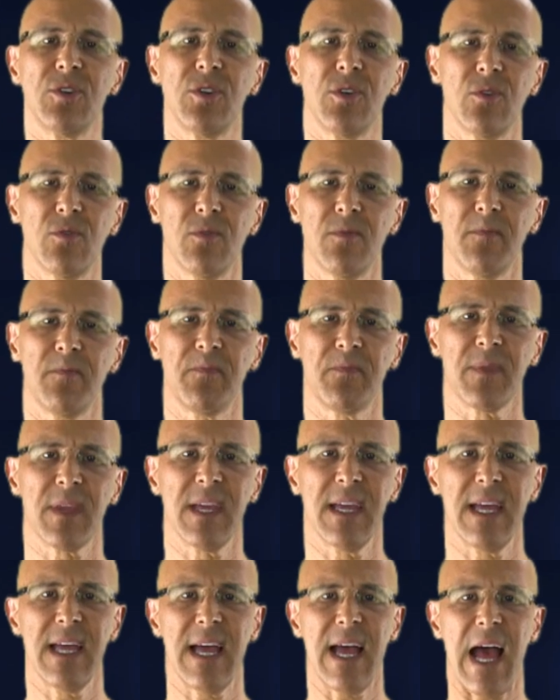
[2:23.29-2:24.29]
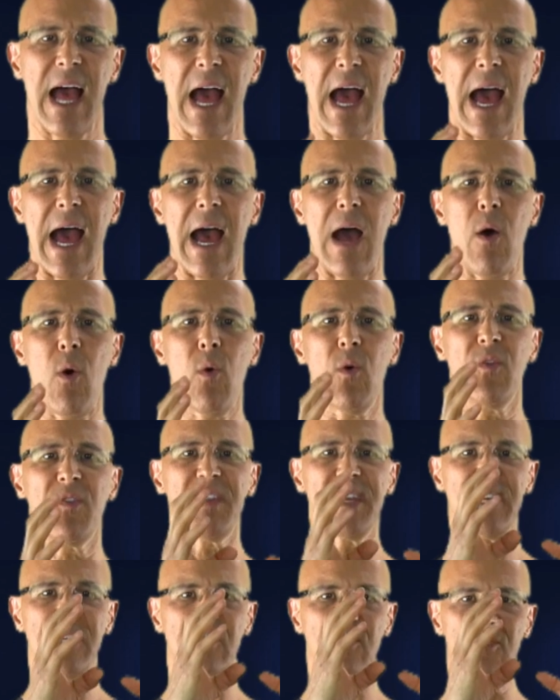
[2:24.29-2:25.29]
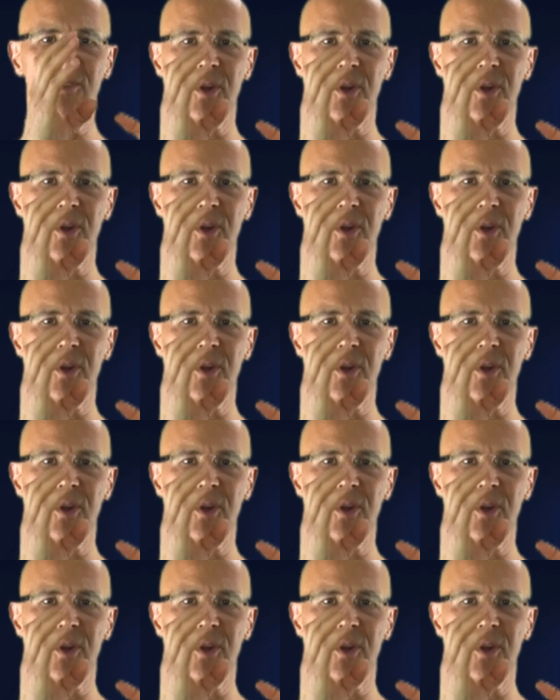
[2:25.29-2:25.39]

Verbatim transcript: you how these